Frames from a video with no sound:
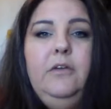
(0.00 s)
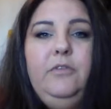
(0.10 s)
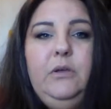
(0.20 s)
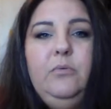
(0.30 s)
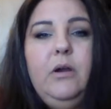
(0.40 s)

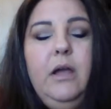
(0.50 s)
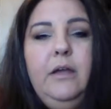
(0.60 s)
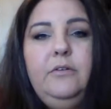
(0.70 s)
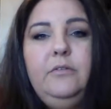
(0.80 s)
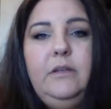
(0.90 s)
If you are
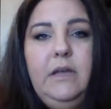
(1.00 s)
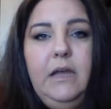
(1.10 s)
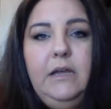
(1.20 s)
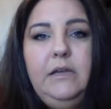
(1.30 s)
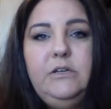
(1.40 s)
under the
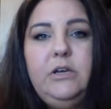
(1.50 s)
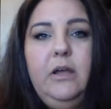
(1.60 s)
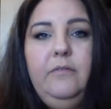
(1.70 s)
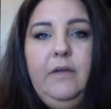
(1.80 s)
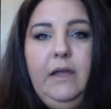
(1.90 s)
age
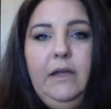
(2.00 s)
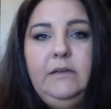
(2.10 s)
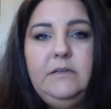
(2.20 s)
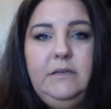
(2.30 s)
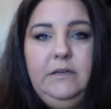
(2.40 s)
of
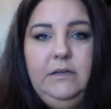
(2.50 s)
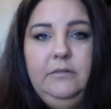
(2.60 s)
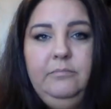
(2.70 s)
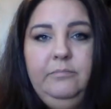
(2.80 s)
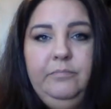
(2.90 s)

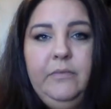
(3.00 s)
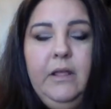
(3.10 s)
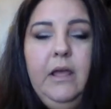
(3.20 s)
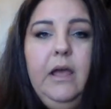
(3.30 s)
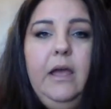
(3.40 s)
18
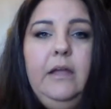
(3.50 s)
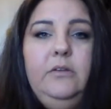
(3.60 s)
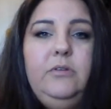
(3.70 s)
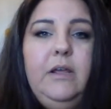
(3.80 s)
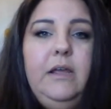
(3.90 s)

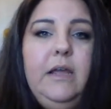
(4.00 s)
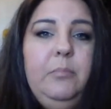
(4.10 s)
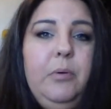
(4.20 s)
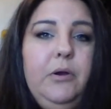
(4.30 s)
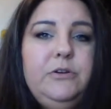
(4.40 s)
and you take
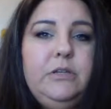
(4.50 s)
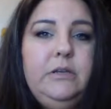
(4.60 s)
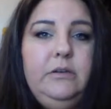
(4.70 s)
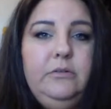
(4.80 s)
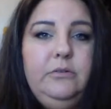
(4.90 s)
a
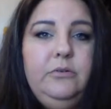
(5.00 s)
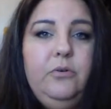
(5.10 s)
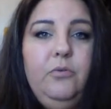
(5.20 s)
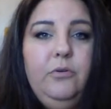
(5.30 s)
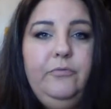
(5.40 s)
partially
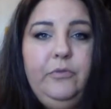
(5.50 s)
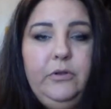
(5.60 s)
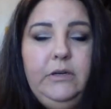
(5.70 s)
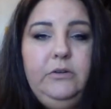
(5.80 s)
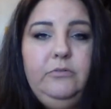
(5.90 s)
nude or
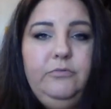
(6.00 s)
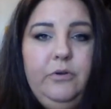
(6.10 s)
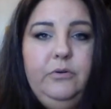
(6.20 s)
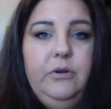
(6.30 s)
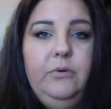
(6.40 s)
fully nude
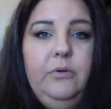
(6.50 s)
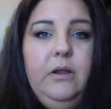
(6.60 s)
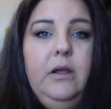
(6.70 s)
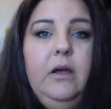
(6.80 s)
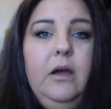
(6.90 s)
photo
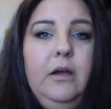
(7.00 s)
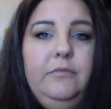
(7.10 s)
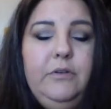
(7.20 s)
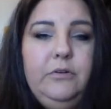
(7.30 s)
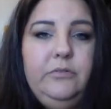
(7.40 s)

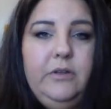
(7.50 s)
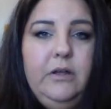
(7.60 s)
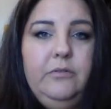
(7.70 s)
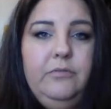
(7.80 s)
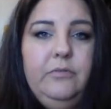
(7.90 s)
of
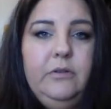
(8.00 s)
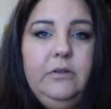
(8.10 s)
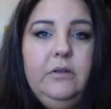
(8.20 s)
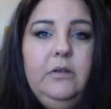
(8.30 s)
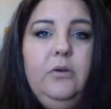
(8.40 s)
yourself
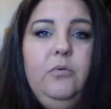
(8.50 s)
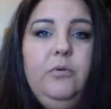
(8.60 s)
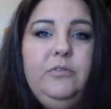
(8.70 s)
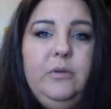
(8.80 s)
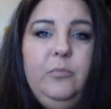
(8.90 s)

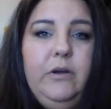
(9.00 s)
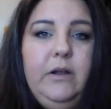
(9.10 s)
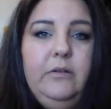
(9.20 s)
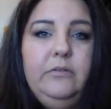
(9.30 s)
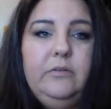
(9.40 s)
or someone
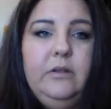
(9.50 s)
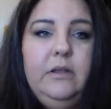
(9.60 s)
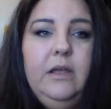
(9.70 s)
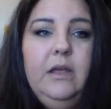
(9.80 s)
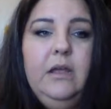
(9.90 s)
else,
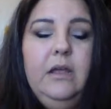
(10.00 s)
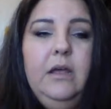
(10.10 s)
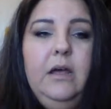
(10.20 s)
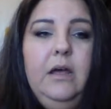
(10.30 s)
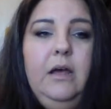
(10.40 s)

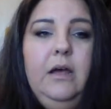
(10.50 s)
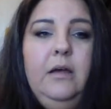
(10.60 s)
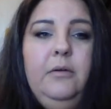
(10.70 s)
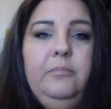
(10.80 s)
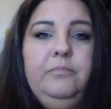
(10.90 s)

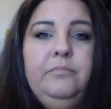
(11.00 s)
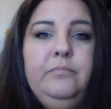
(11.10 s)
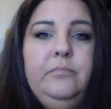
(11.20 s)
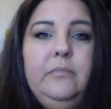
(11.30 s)
and